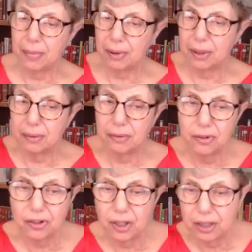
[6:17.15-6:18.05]

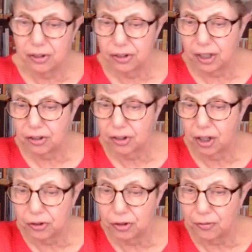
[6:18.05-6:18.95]
It's
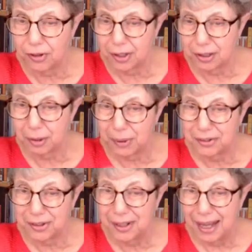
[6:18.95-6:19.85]
cut off a little
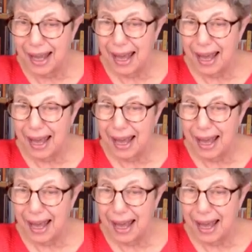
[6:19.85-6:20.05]
bit, and